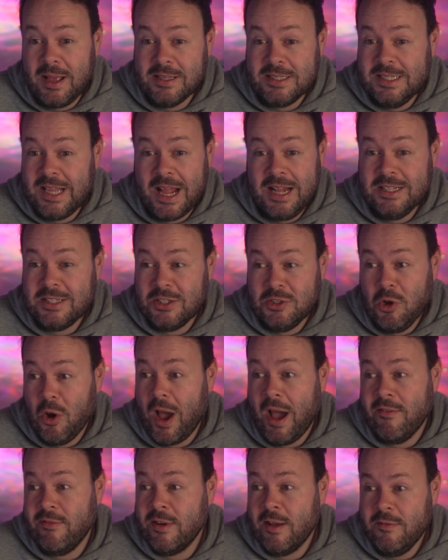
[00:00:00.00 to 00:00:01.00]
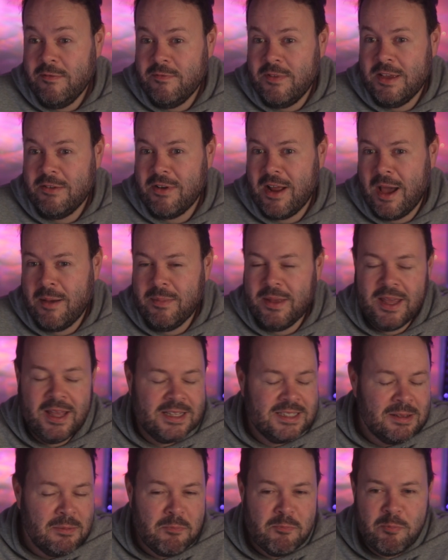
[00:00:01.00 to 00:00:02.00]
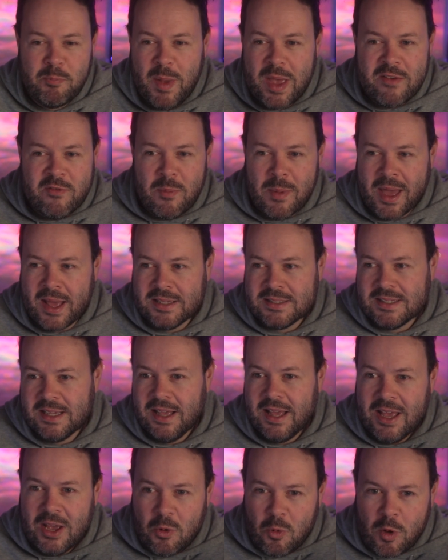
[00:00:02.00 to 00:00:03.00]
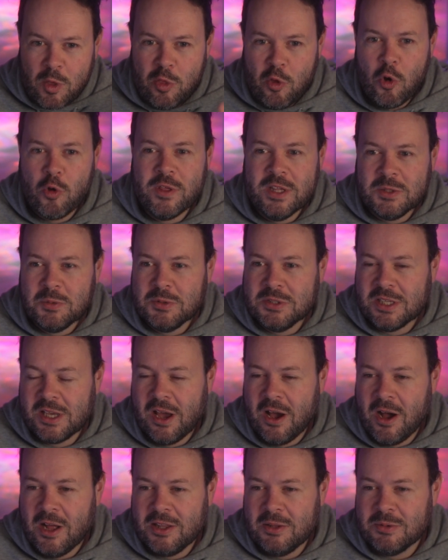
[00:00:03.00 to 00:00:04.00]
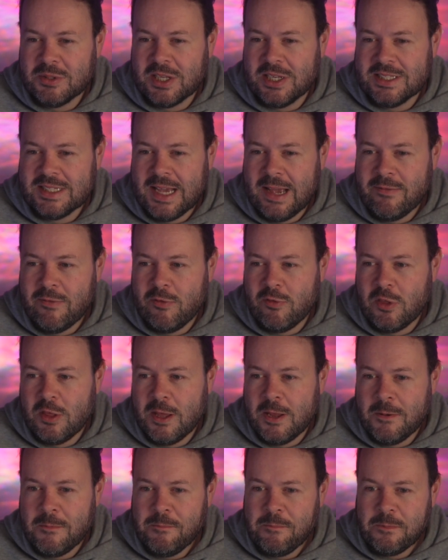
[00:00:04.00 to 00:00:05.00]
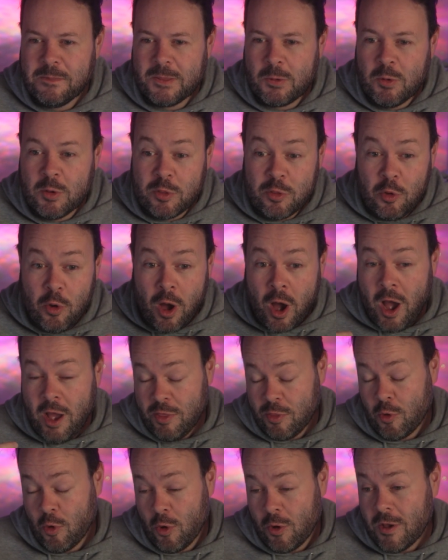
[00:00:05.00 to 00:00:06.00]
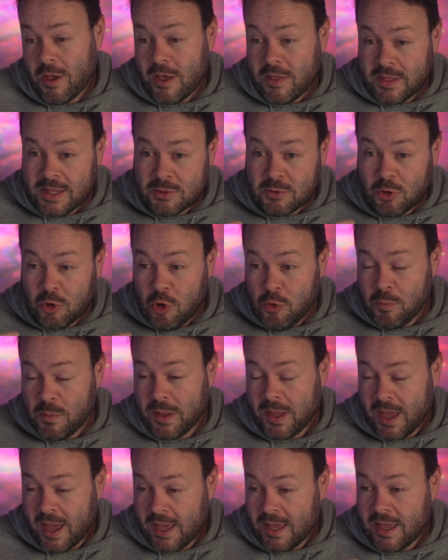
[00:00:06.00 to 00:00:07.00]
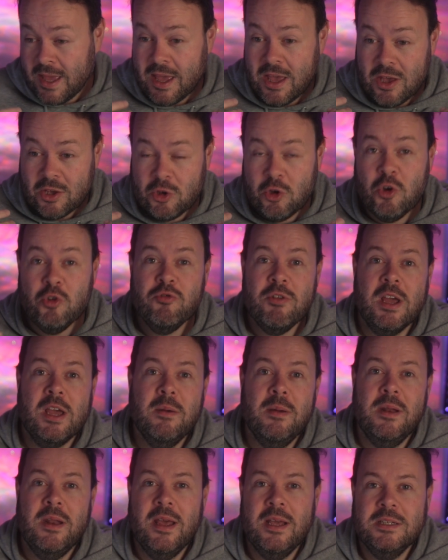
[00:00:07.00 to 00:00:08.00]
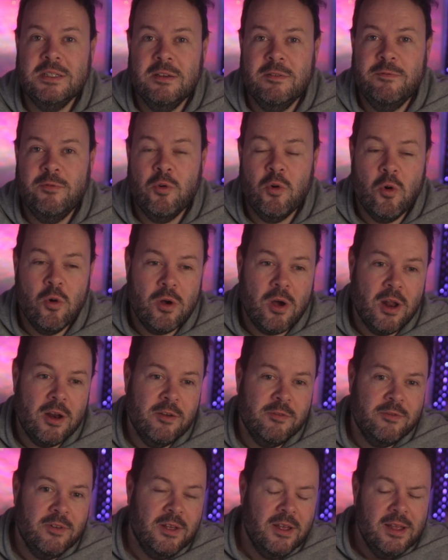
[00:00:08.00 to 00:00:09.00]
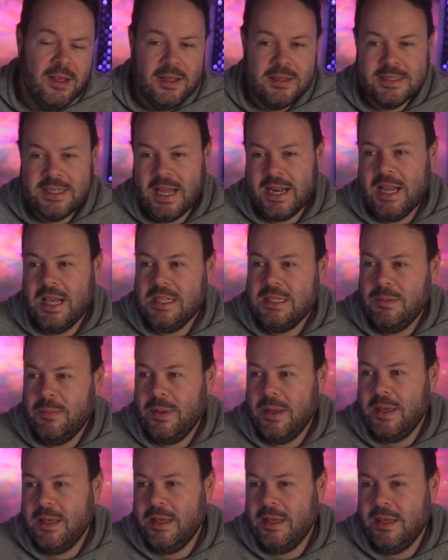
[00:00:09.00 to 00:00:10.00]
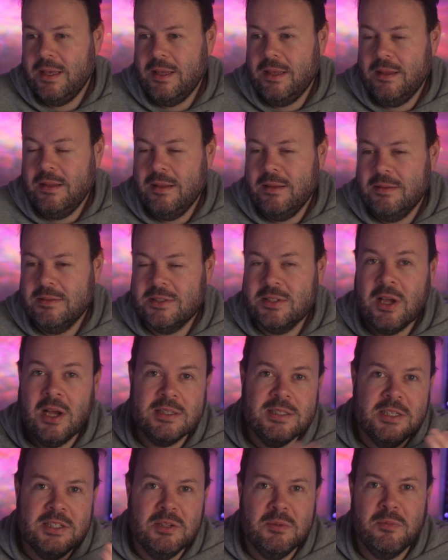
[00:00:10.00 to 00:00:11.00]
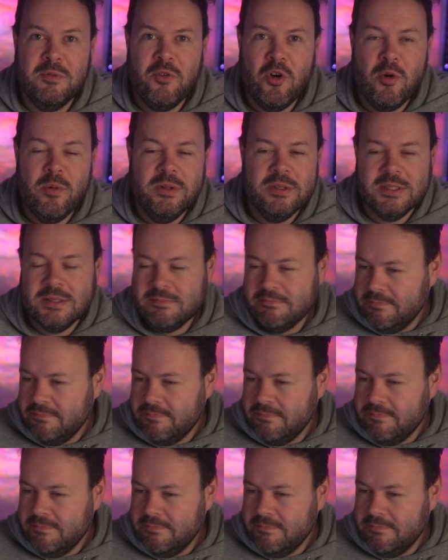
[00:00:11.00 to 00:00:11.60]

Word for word: tend to not have enough VRAM. It's a bit of a mess. We thought this was the card that was going to save everything. We th I thought this could be a good recommendation for kind of 1080p Star Citizen performance,